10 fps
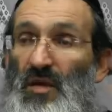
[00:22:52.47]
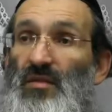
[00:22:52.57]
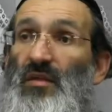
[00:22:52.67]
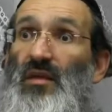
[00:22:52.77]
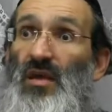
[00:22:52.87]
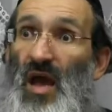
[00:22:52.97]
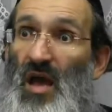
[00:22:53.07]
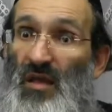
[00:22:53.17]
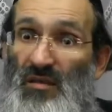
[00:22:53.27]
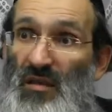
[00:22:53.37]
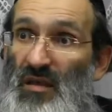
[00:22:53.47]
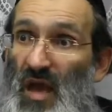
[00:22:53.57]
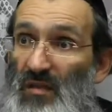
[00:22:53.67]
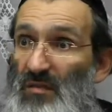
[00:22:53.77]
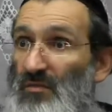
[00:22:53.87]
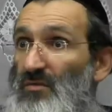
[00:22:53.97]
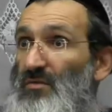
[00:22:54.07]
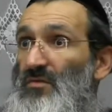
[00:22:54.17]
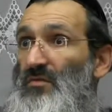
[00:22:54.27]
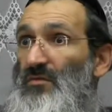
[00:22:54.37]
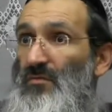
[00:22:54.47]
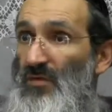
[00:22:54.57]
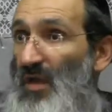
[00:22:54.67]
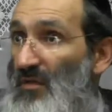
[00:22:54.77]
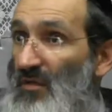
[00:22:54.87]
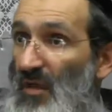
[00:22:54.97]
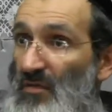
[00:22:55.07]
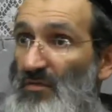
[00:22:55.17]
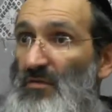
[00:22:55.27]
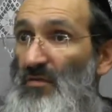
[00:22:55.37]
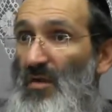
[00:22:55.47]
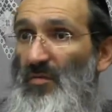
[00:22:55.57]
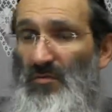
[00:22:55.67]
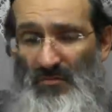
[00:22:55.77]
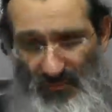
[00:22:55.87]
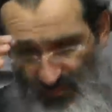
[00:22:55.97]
and then the gal de gadlus. The gal de gadlus. You got me?